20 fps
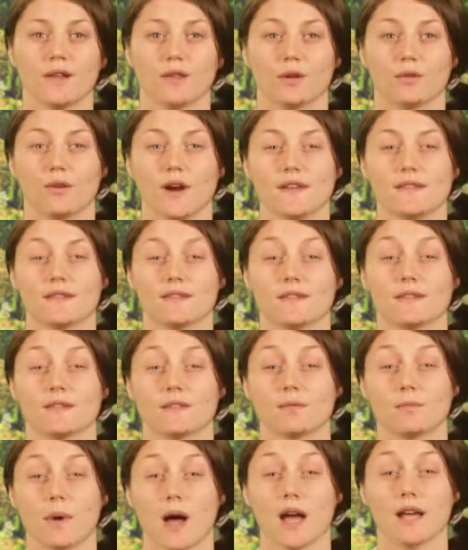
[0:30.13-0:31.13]
the residents
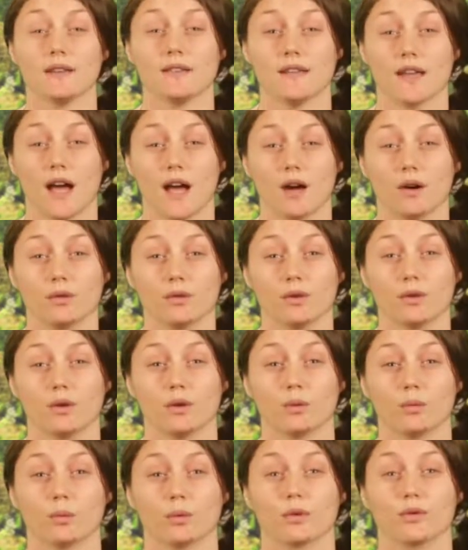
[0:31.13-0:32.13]
of Minetown
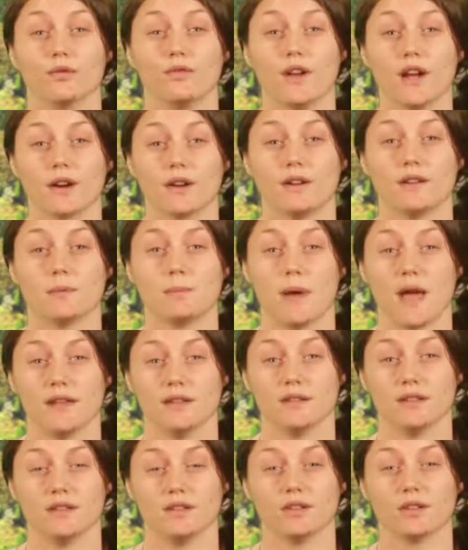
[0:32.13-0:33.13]
were very
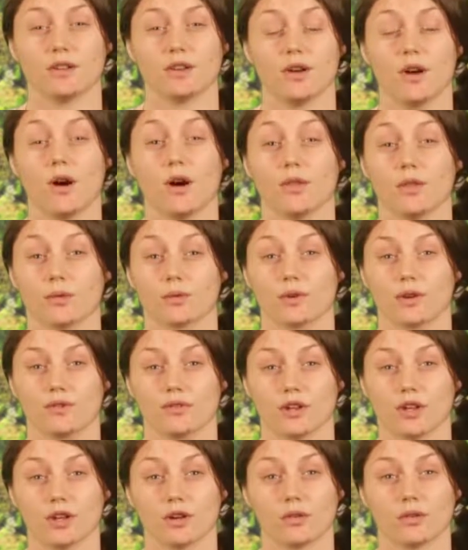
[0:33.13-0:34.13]
dependent on the
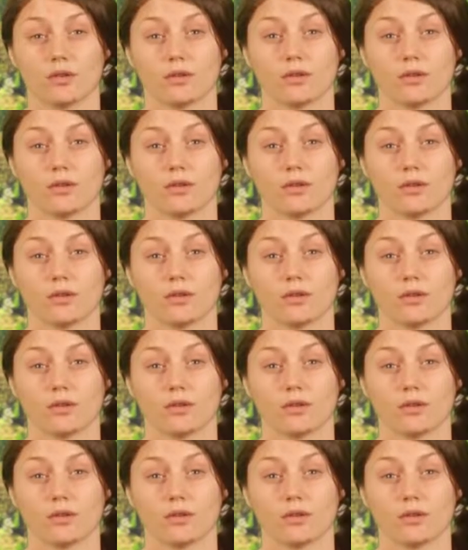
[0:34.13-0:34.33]
river.